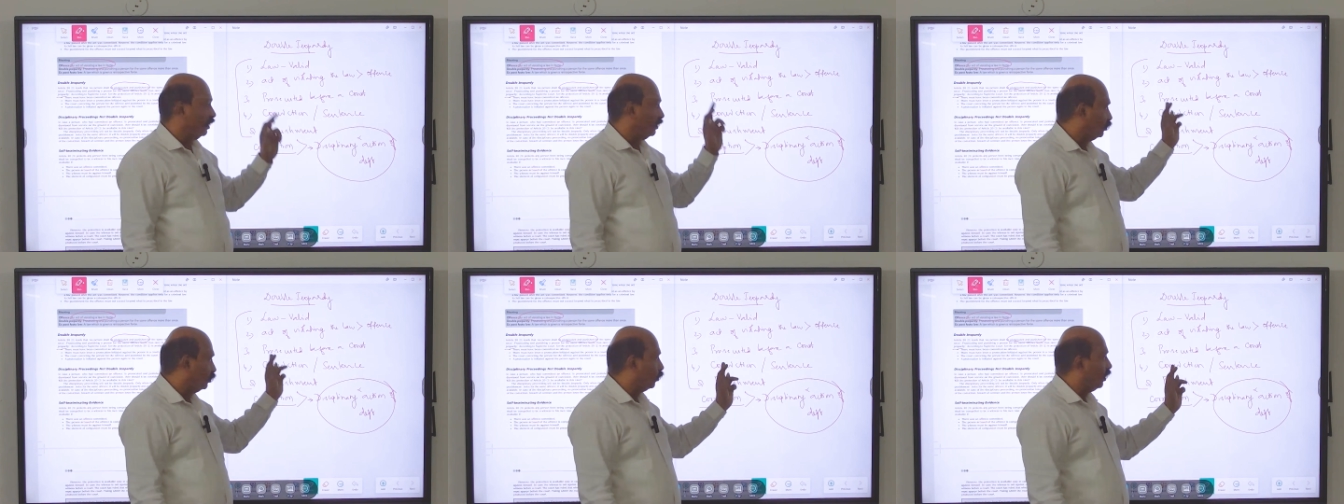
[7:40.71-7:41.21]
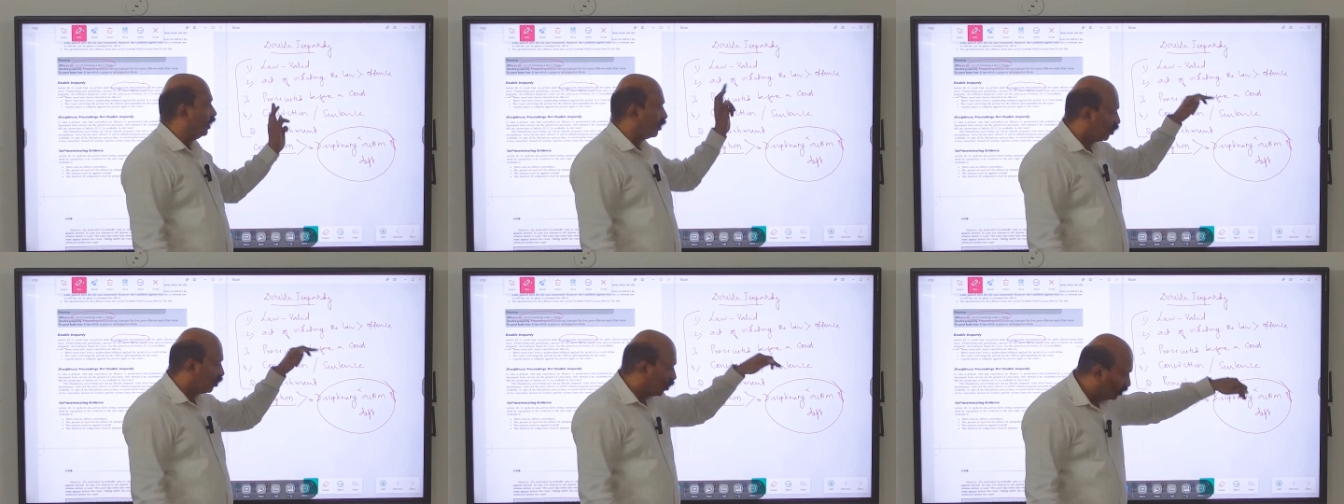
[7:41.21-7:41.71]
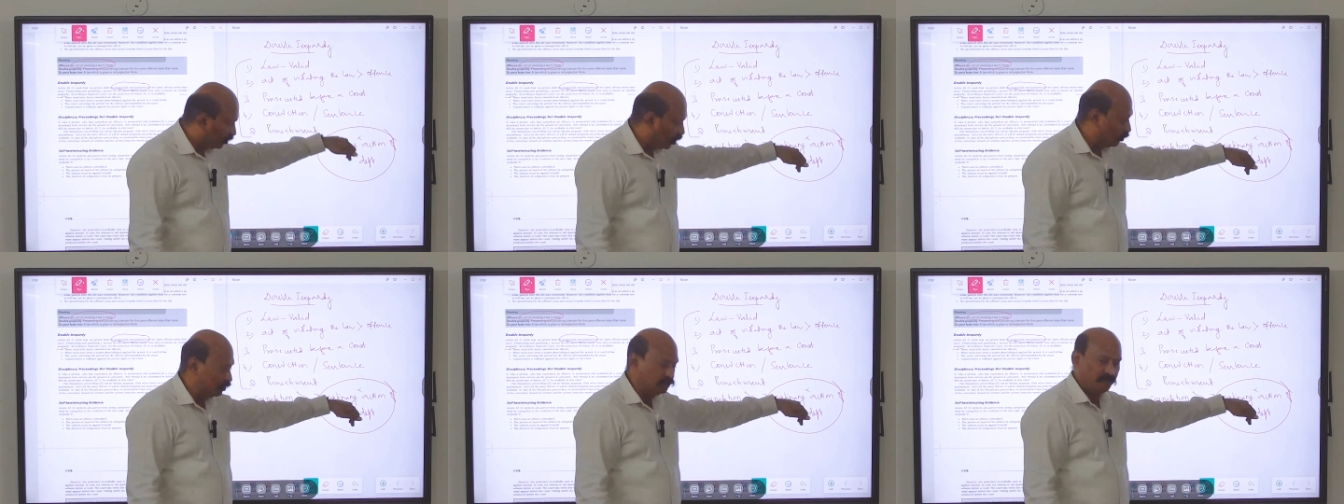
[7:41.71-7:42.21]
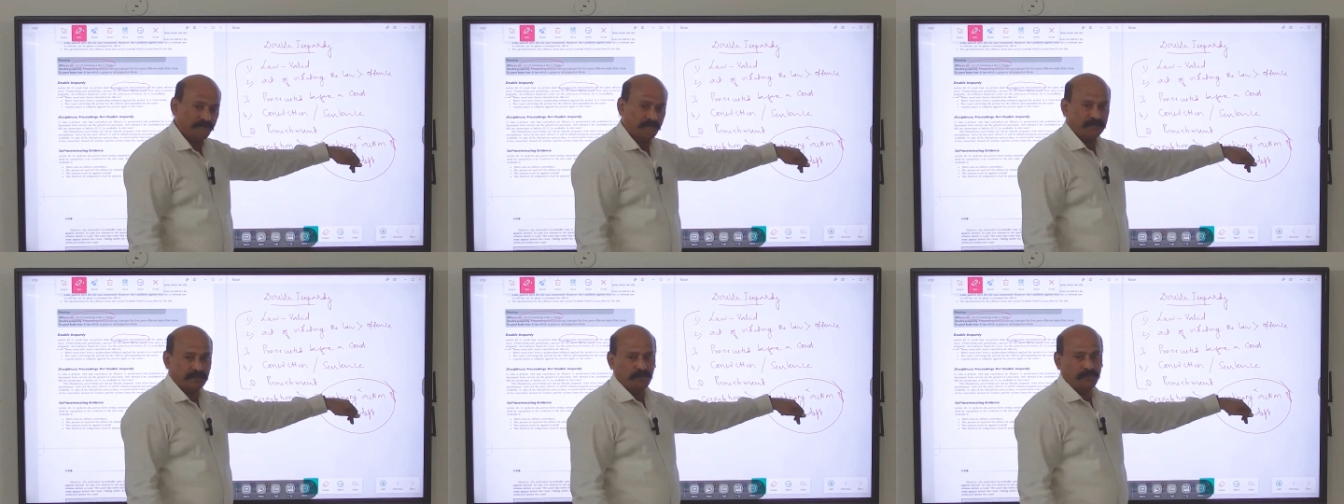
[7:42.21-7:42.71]
this is only a consequence of
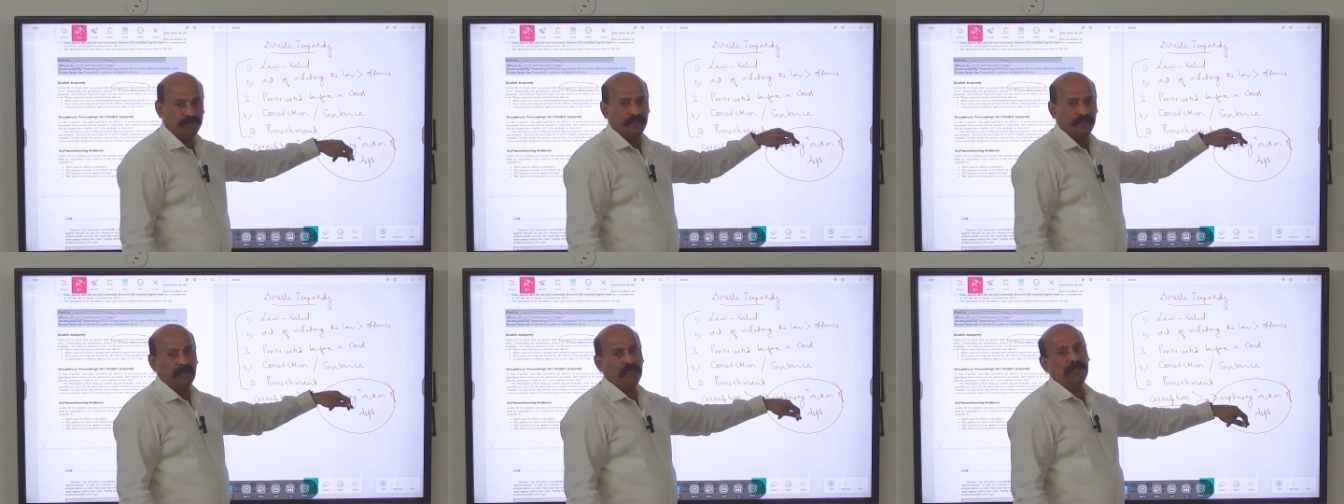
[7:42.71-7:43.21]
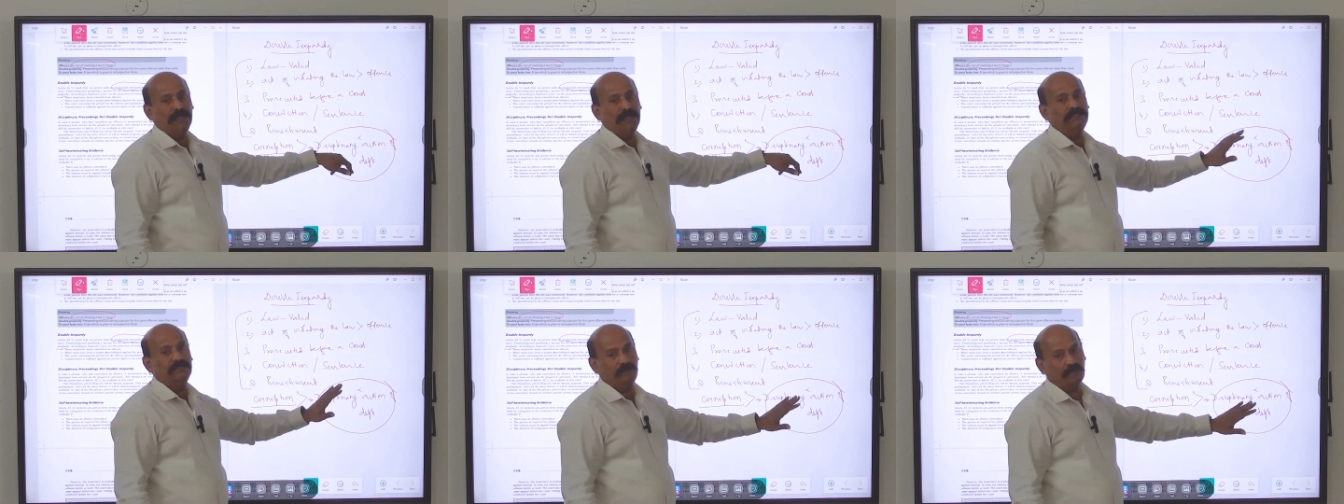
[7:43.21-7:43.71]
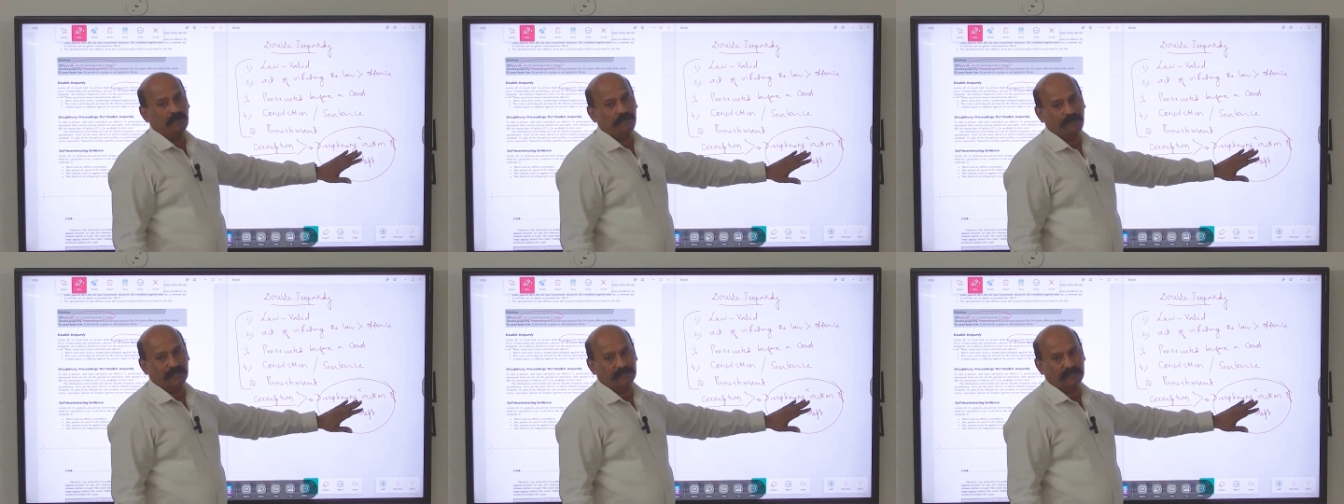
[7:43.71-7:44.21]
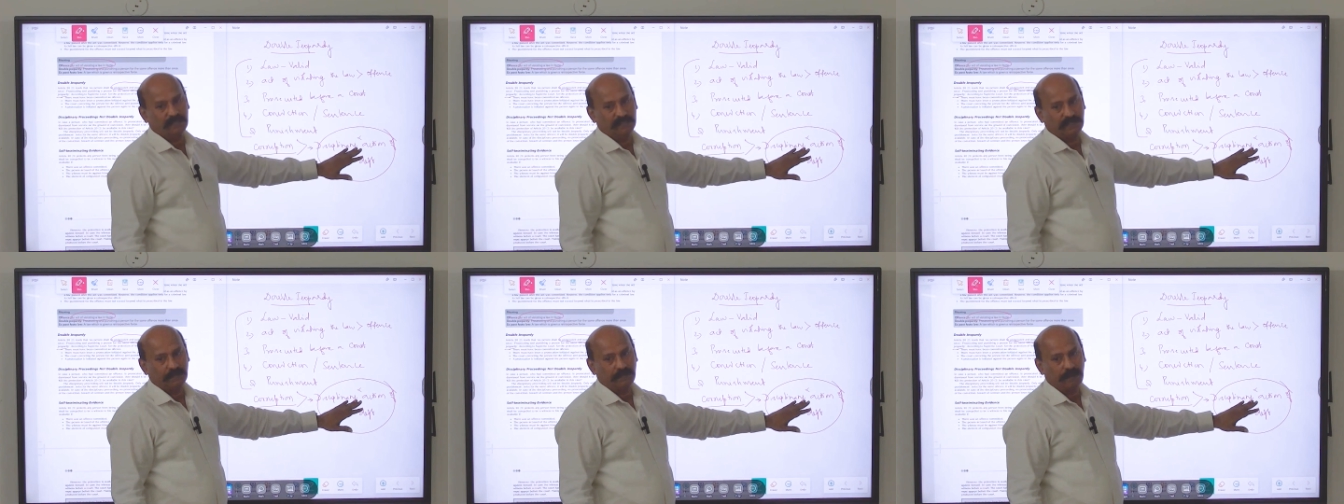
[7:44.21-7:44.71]
prosecution. Hence this will not be considered as
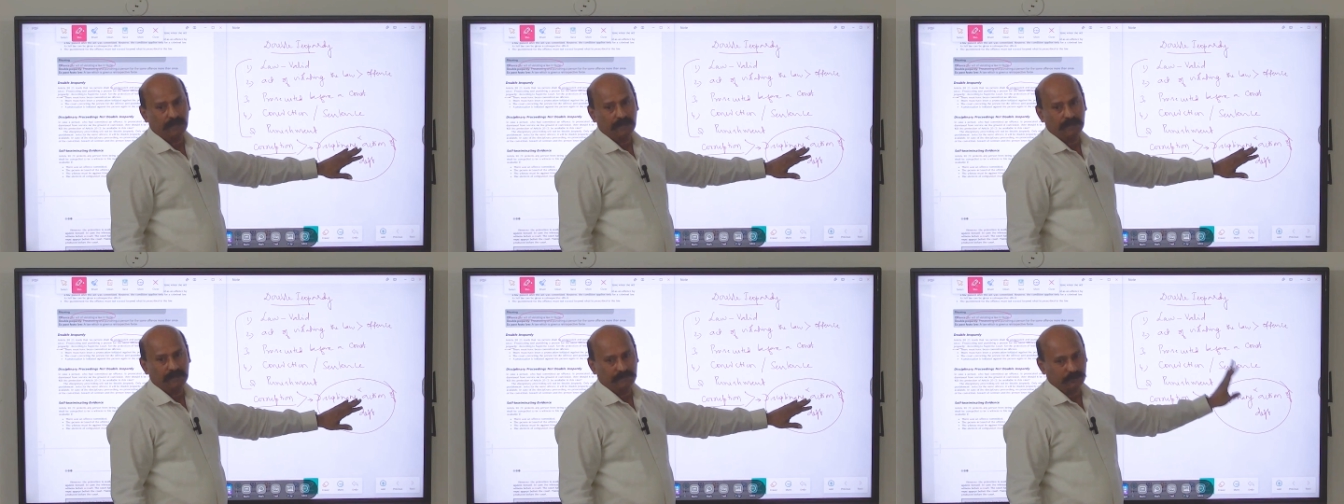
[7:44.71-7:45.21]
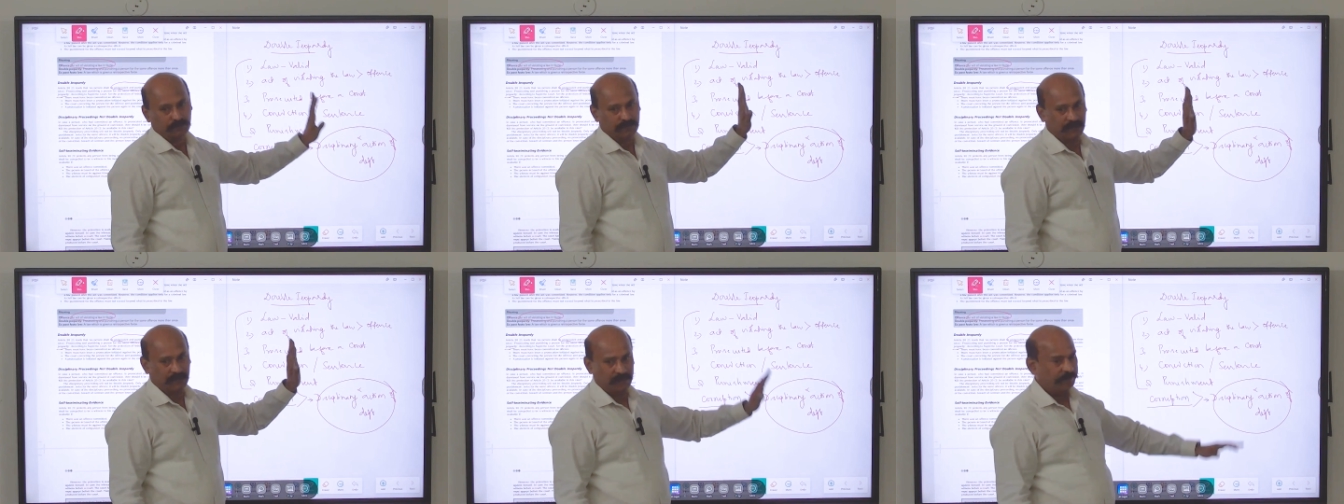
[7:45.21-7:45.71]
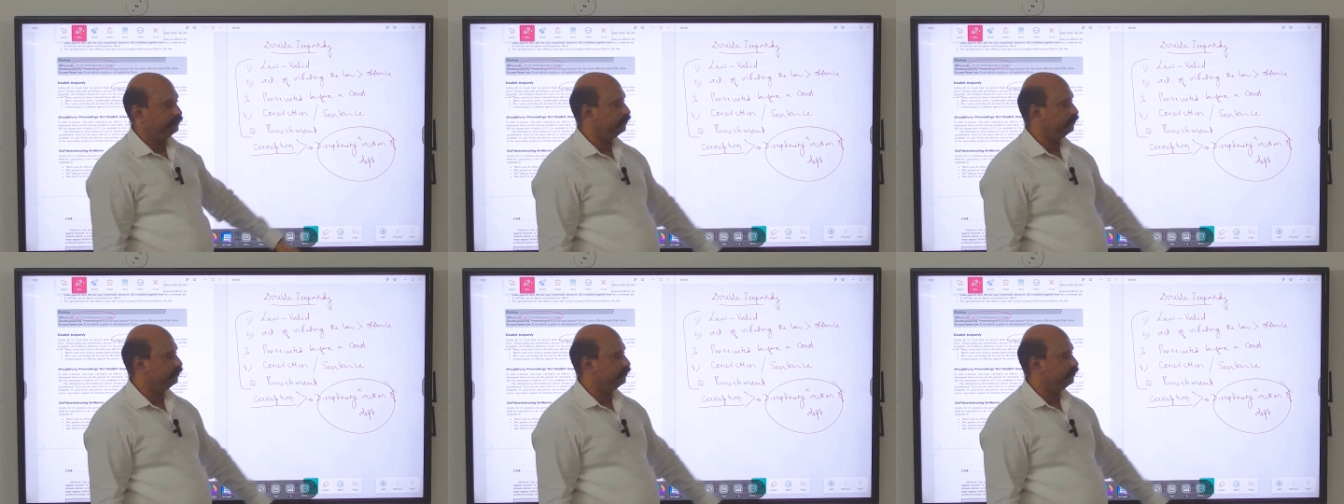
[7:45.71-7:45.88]
double jeopardy.